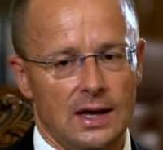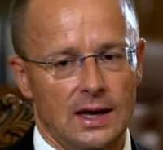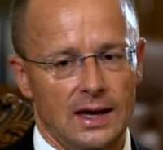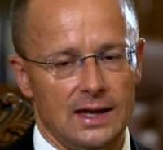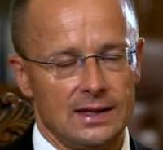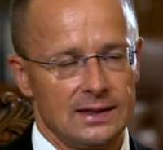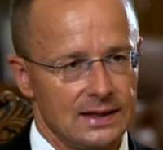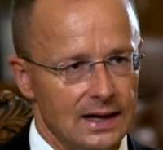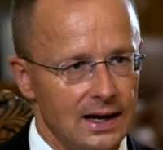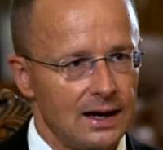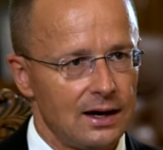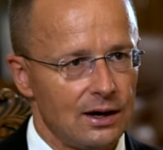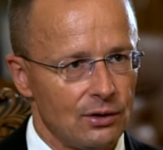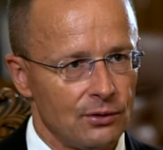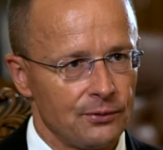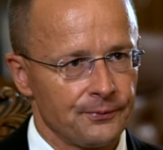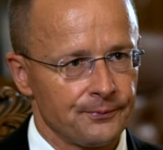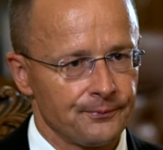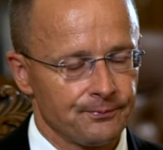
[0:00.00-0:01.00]
And
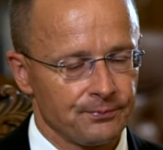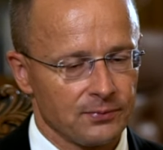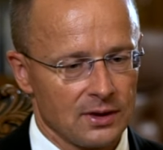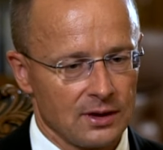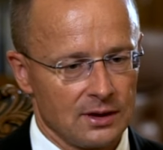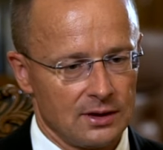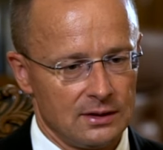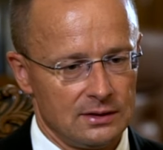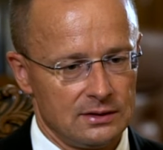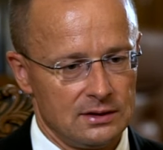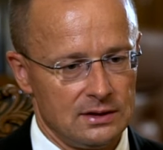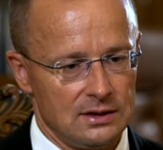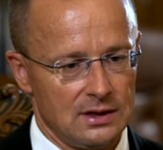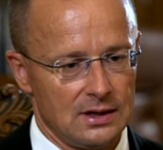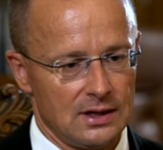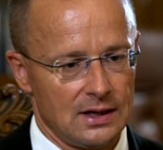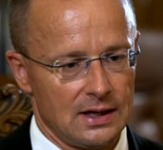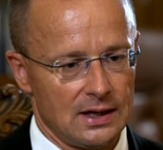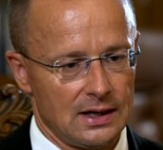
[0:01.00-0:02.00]
now the,
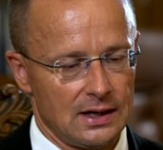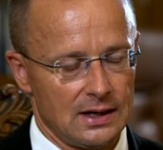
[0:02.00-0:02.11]
uh,